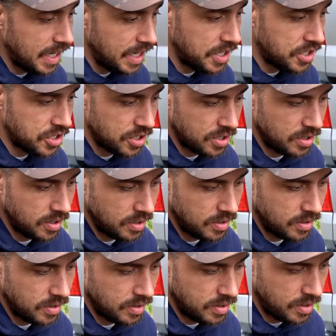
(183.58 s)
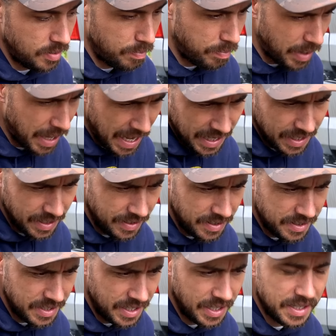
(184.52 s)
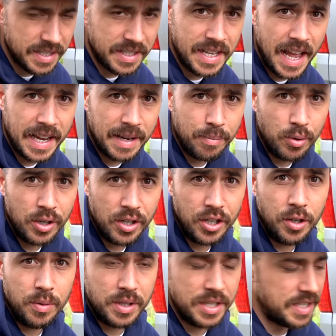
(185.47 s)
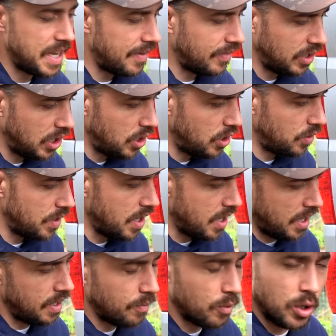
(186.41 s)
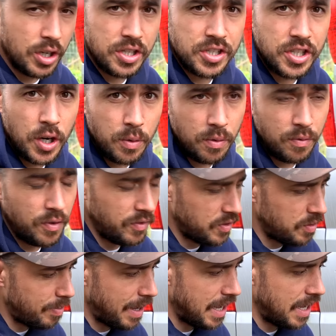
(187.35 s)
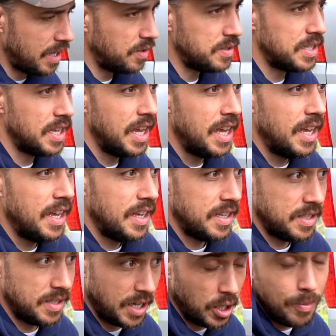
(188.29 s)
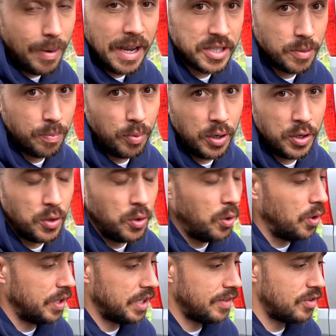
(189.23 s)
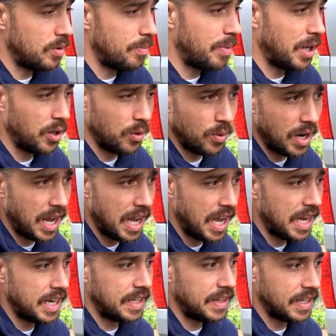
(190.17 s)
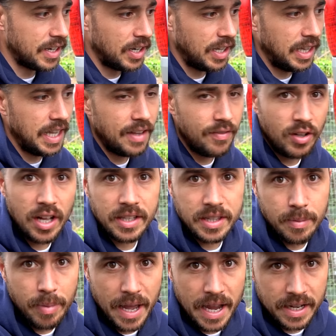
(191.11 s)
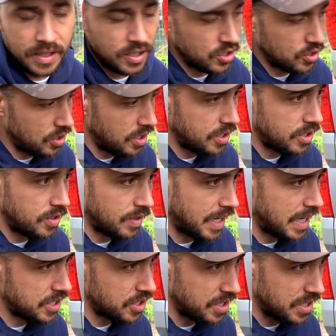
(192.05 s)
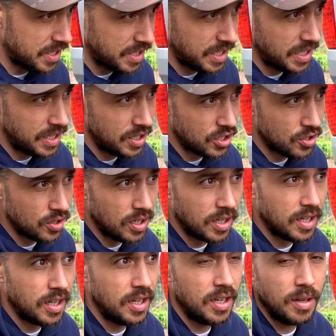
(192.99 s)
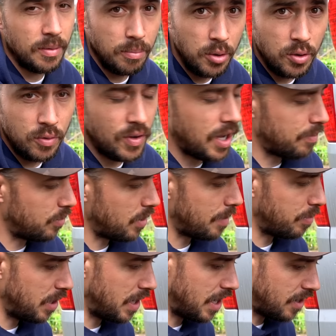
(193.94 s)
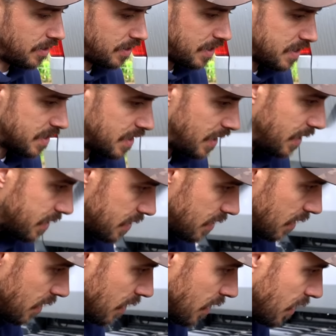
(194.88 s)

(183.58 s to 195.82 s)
each. The back end of this thing is sagging pretty good with this heavy load. We're gonna start with 50 pounds. These airbags are pretty cool. They give you a better ride and they're gonna level out the back of the truck. You can actually see the truck move up when I put air in these things.